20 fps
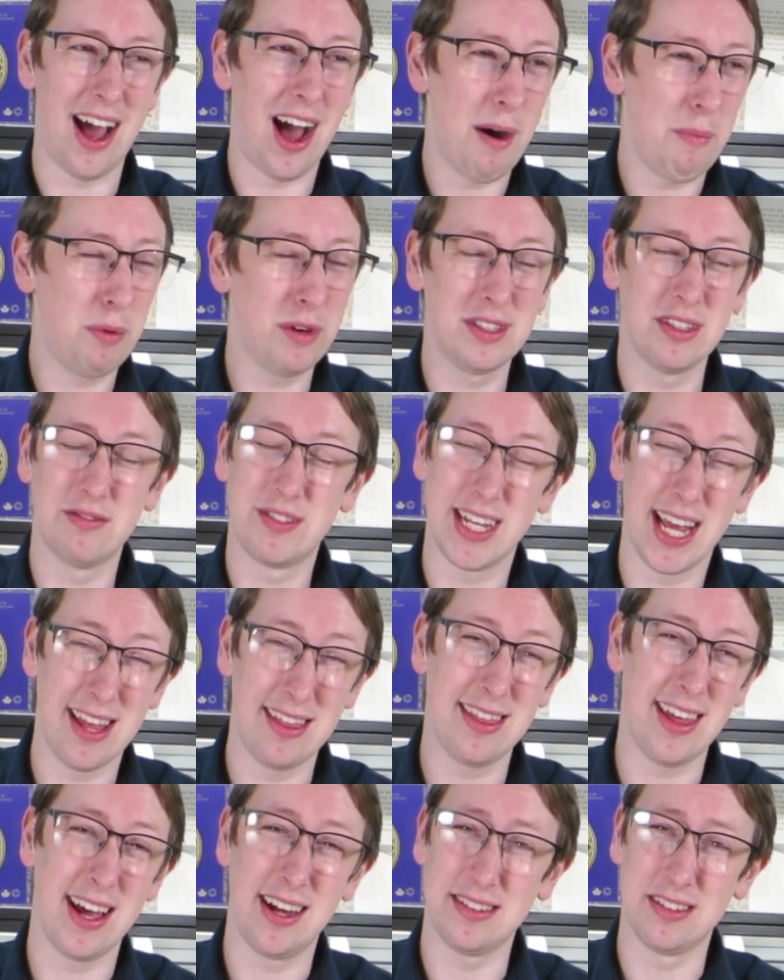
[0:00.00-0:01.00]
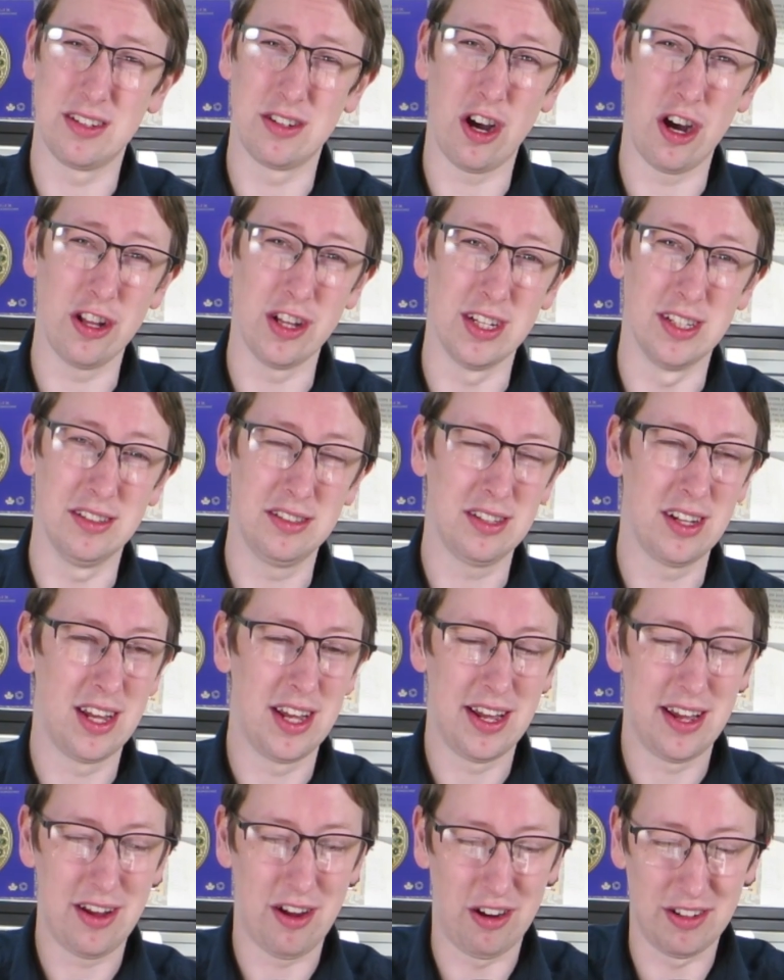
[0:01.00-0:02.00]
upwards of $10,000
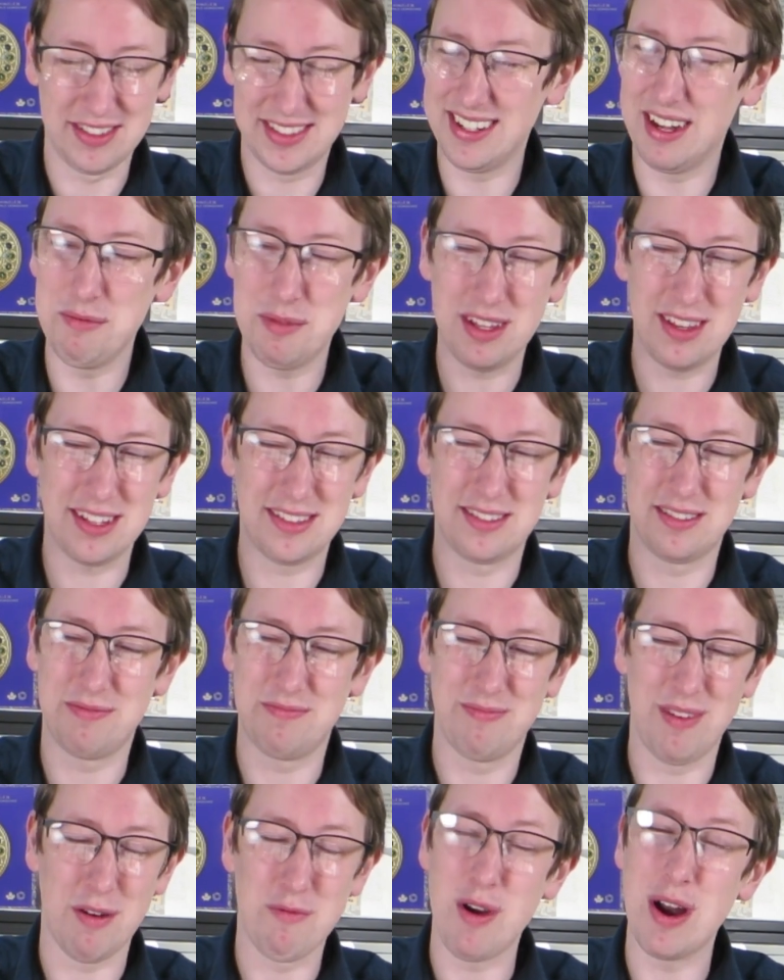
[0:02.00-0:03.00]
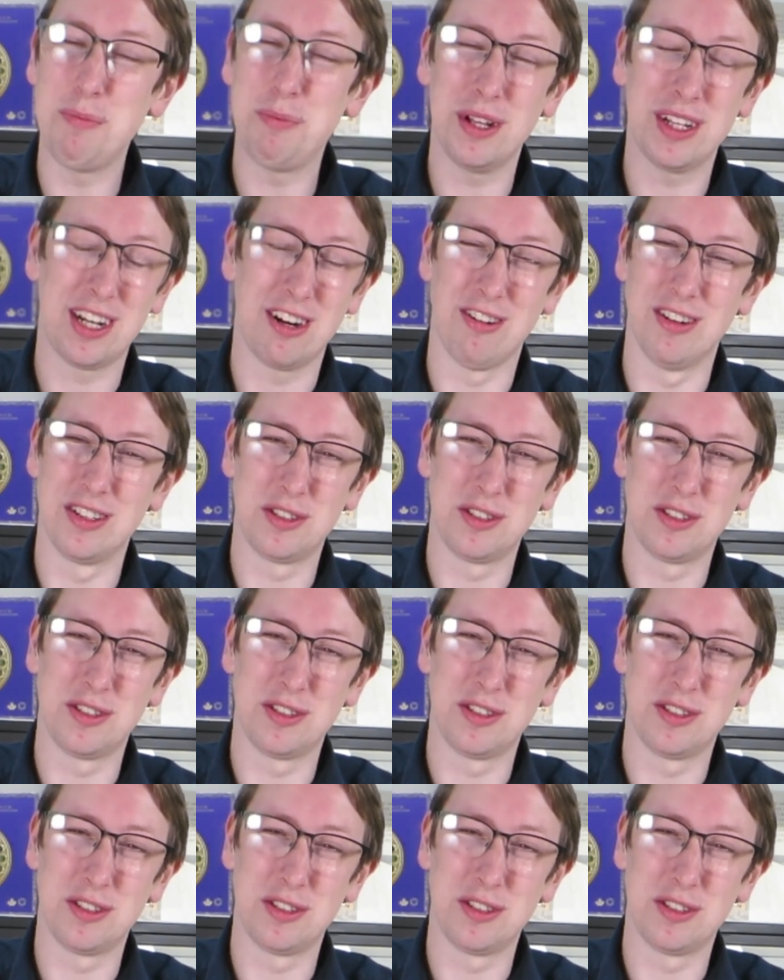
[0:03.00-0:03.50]
on something that's a replica.